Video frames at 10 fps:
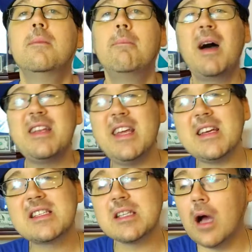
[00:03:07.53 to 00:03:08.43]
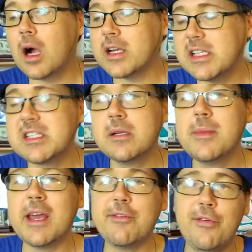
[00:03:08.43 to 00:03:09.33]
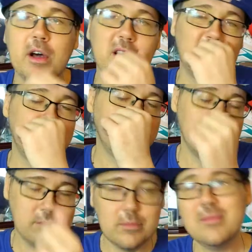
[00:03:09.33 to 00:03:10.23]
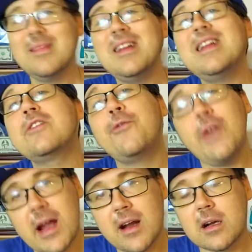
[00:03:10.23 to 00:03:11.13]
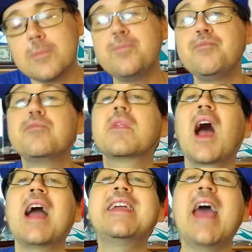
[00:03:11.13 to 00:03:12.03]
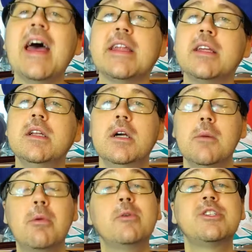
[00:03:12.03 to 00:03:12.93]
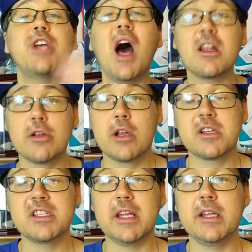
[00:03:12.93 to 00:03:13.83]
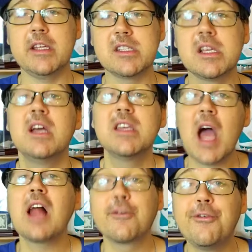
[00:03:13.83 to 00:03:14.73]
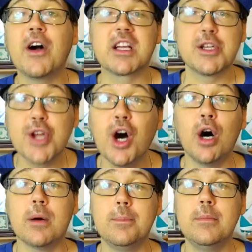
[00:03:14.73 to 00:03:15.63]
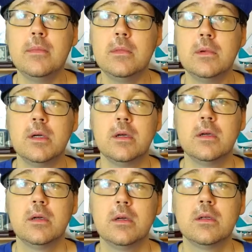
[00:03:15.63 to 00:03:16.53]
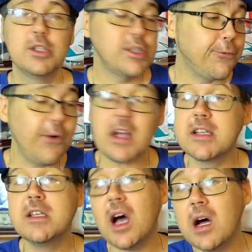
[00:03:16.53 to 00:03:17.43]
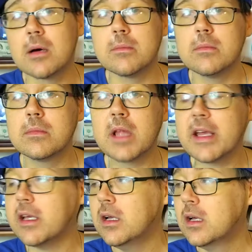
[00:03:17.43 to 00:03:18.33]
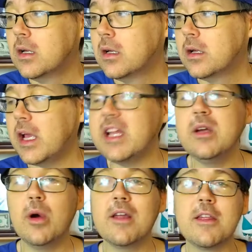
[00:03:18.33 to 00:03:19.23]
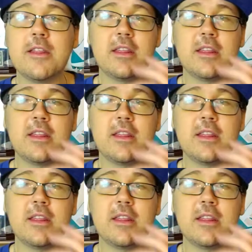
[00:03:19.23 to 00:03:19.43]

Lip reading: My Knicks are easy to make fun of. It's fair. I get it. But what y'all don't understand is, y'all are fucking dumb. You're just fucking dumb. Like, anyone that